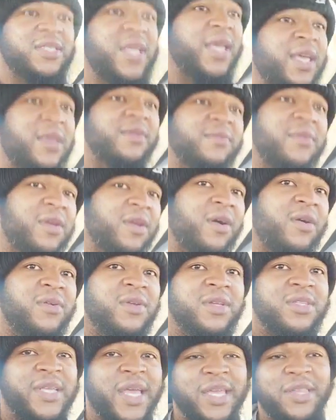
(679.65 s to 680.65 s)
Tank, you know,
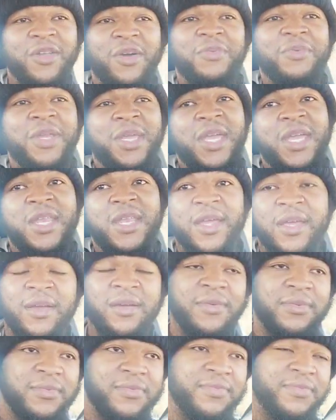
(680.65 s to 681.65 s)
Tank don't need
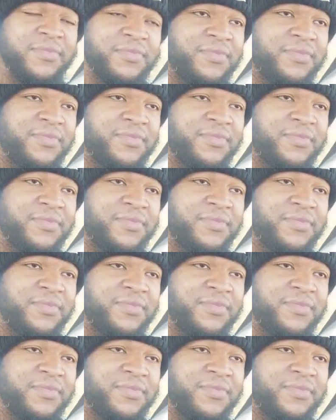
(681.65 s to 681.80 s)
him.